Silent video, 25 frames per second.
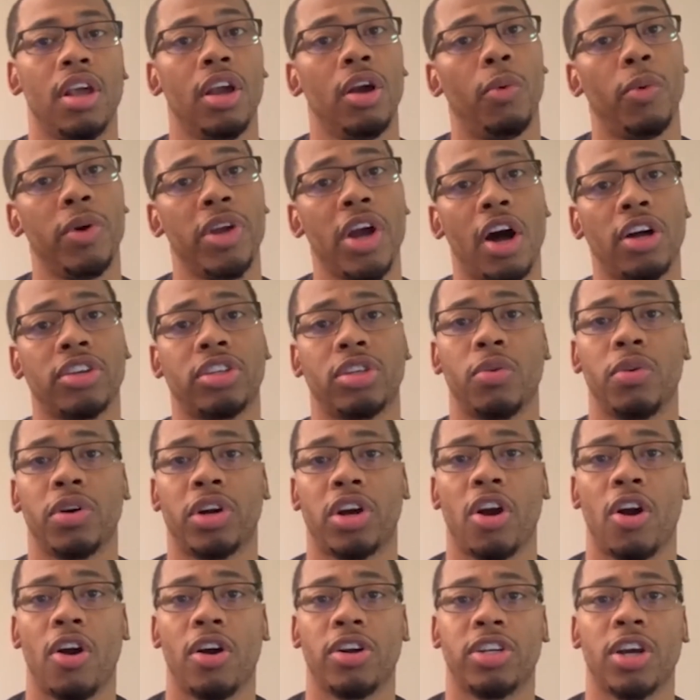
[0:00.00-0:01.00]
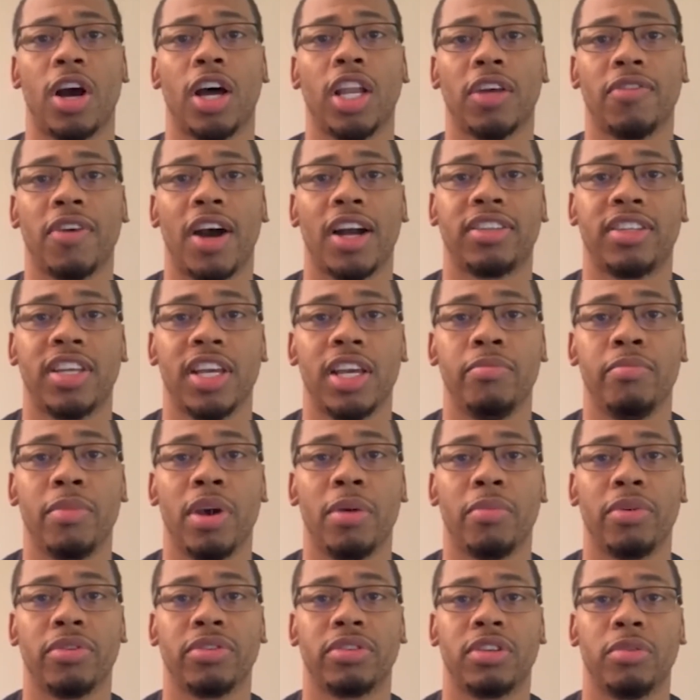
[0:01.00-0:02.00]
We also encourage all of our team
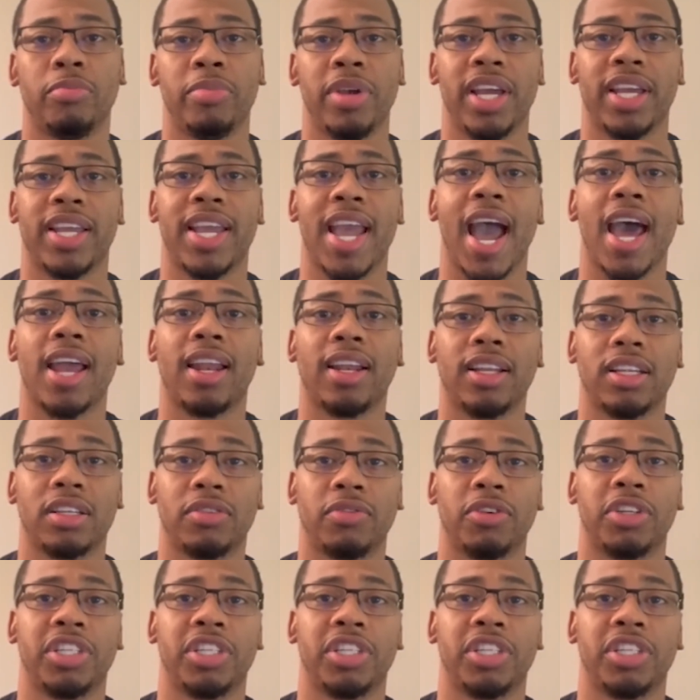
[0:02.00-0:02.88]
members to be a catalyst for